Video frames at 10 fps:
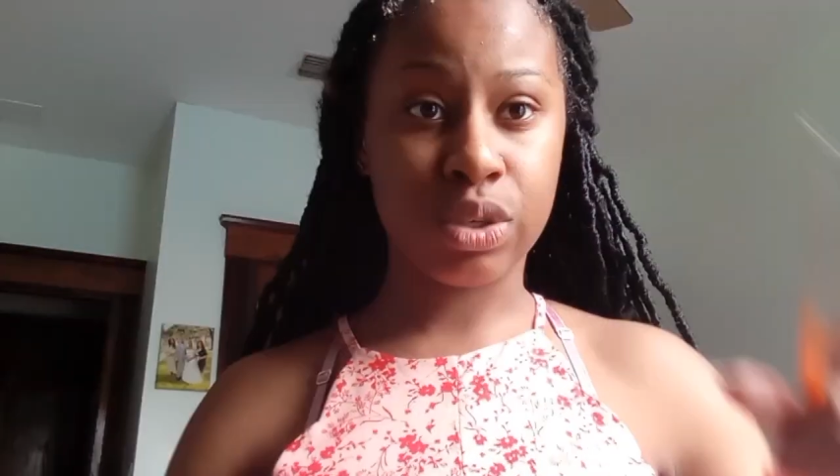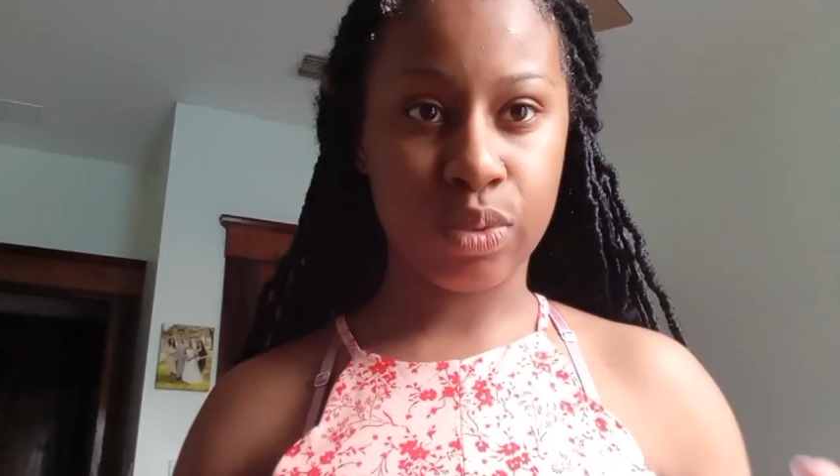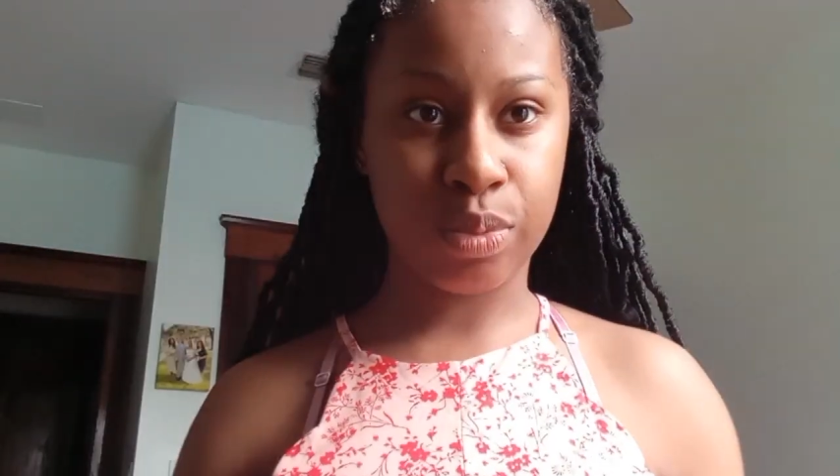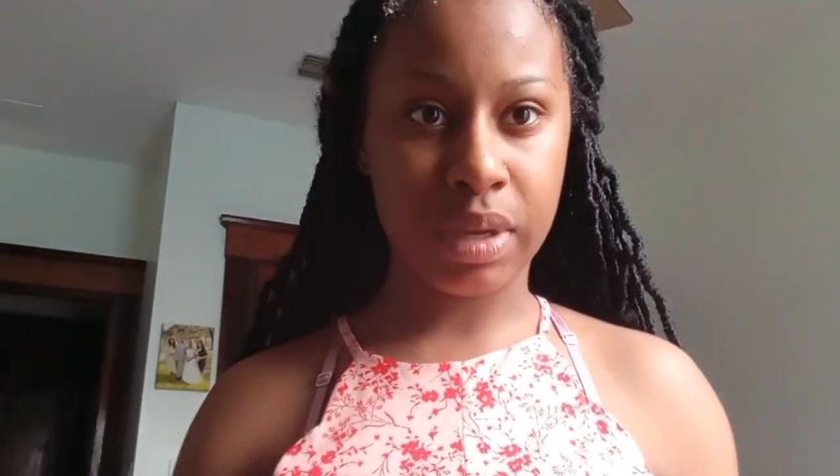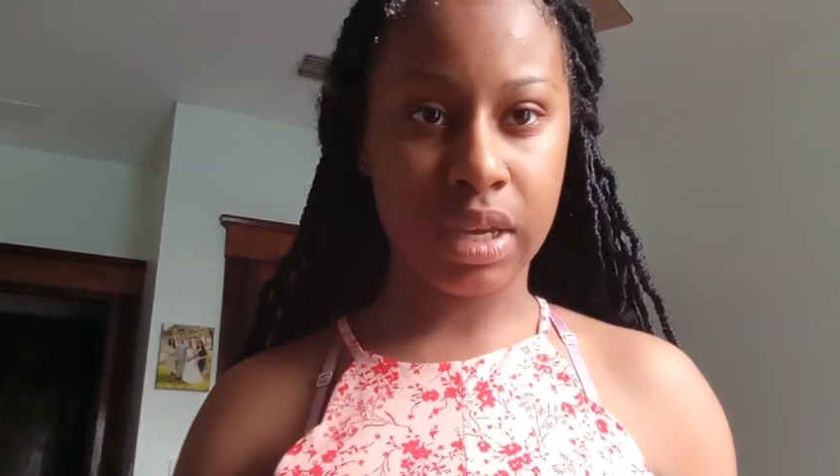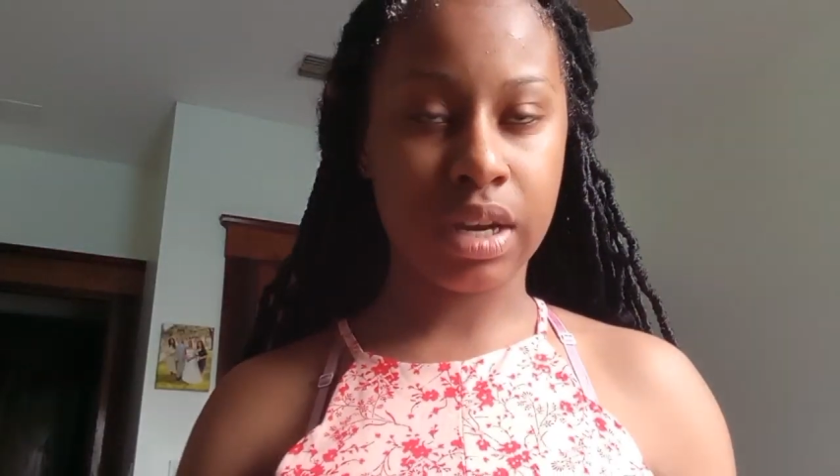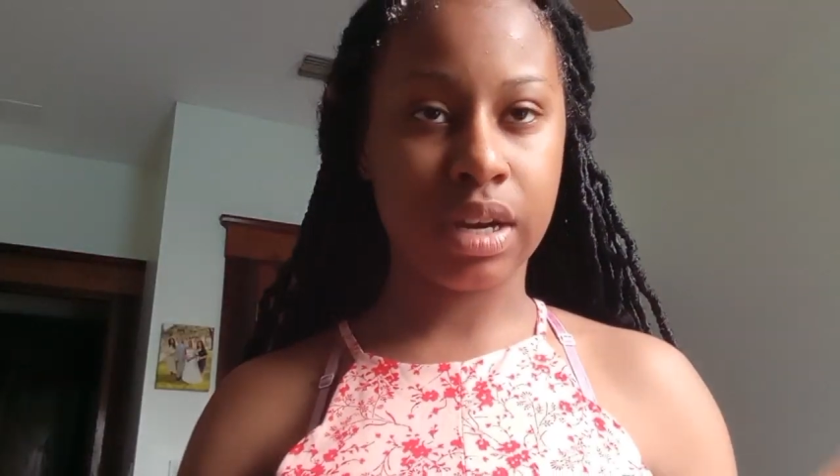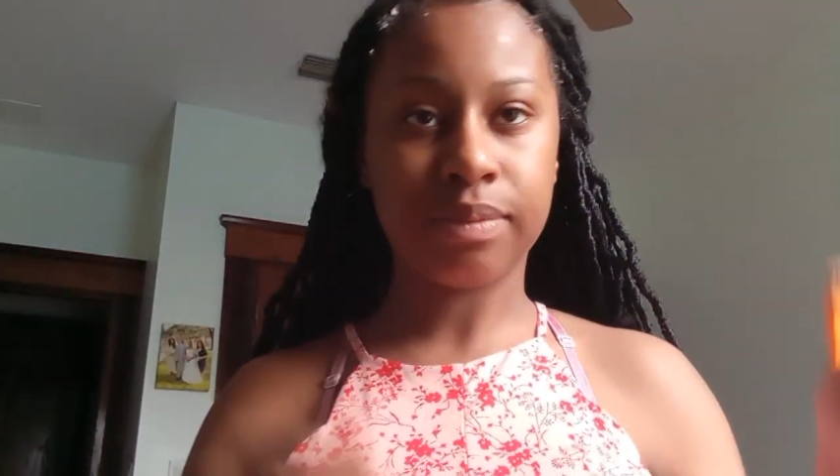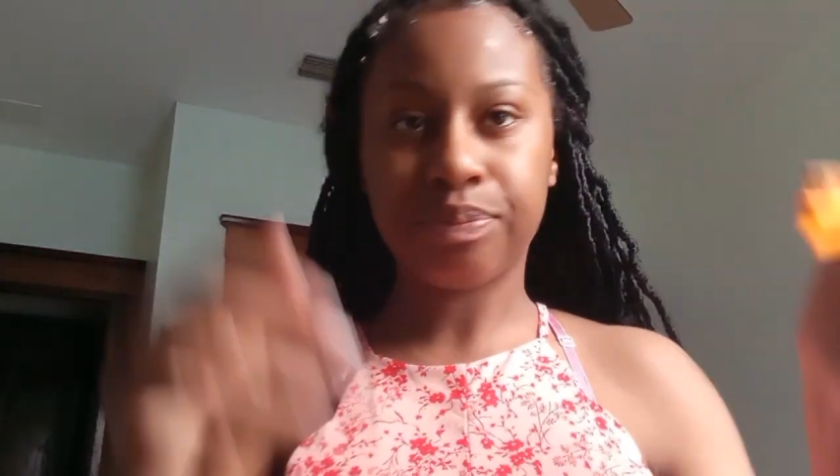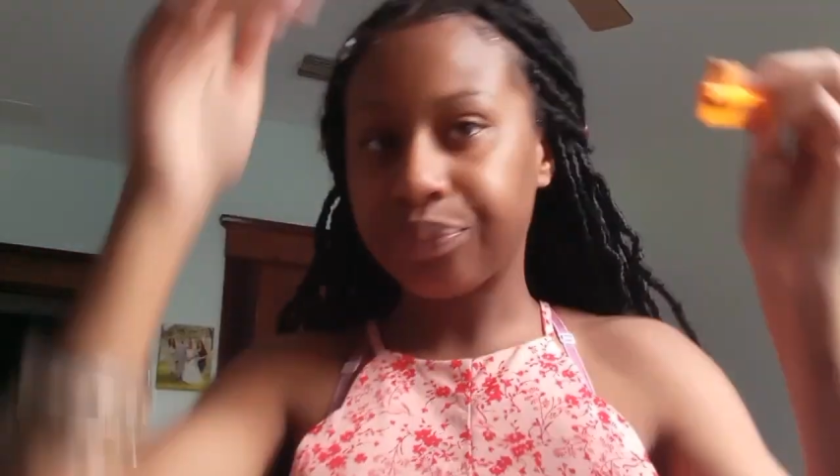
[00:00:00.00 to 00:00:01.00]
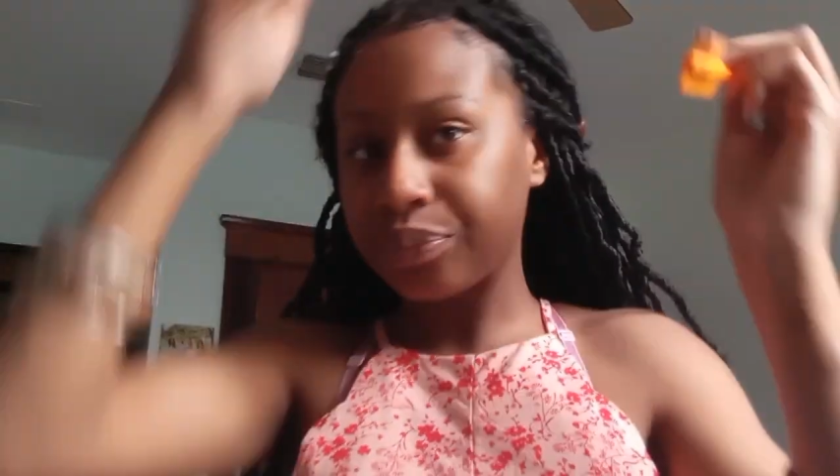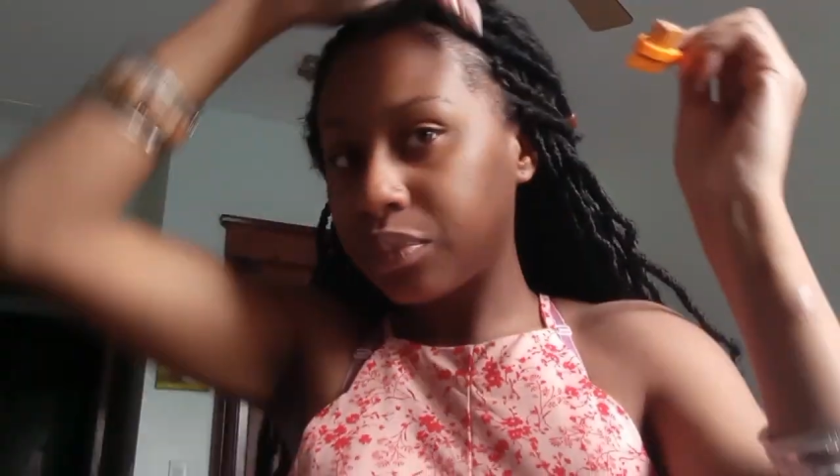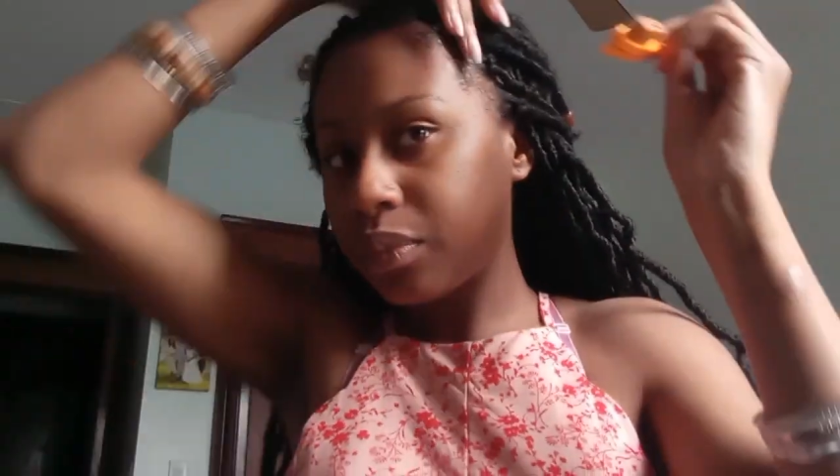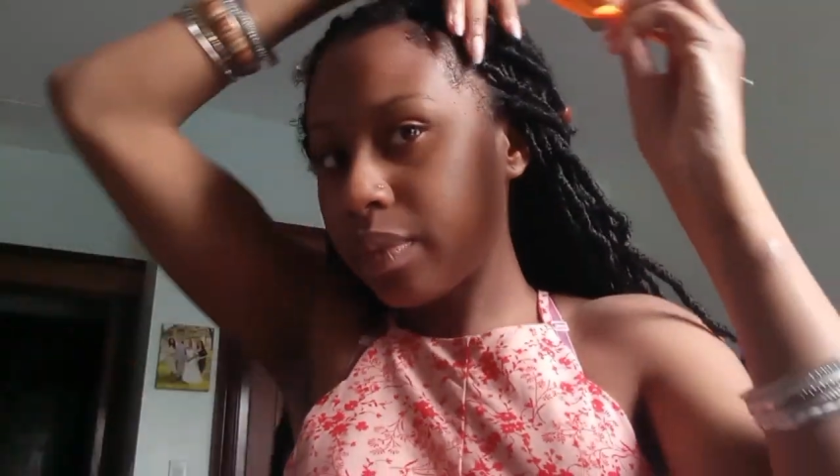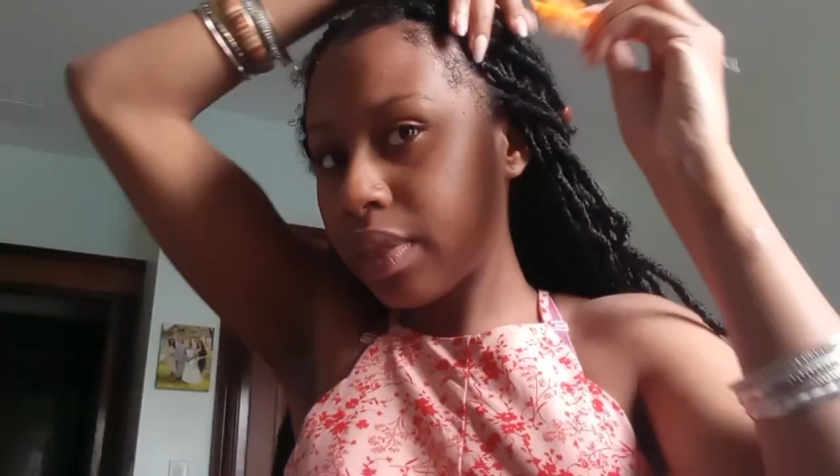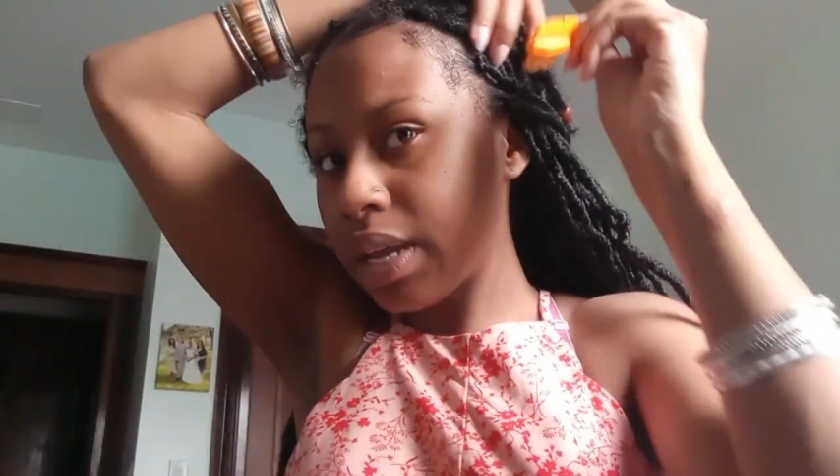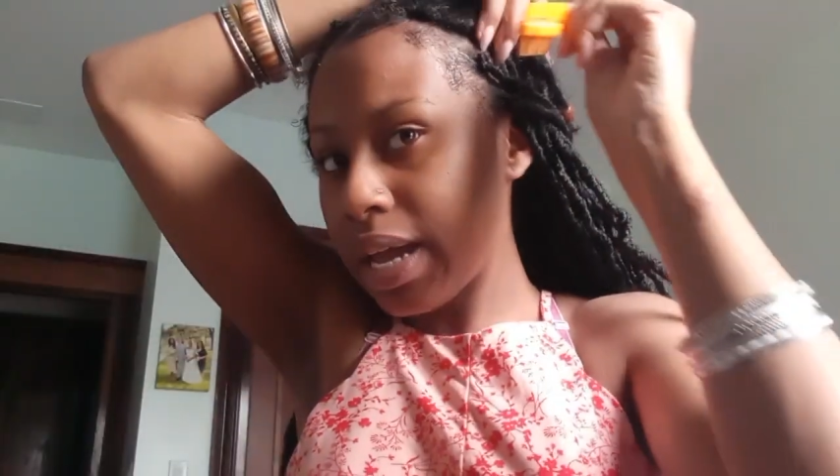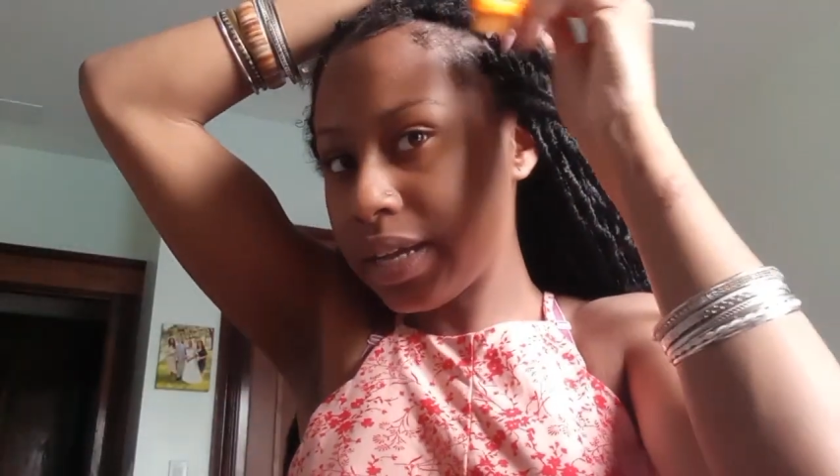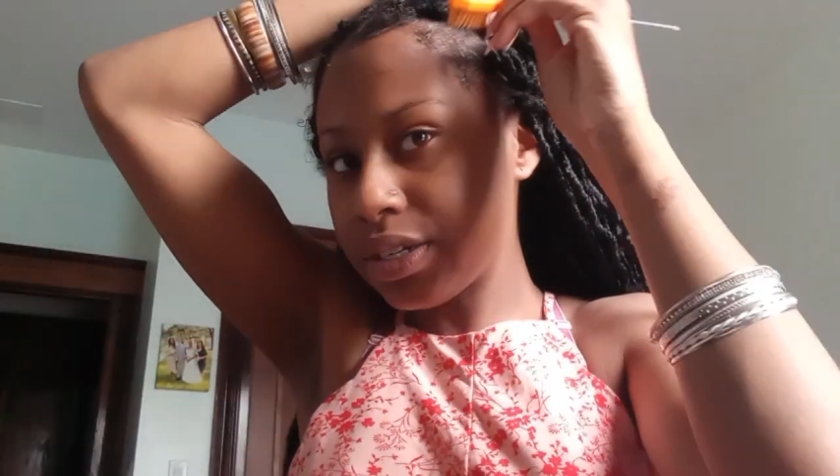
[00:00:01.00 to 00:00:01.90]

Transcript: be here at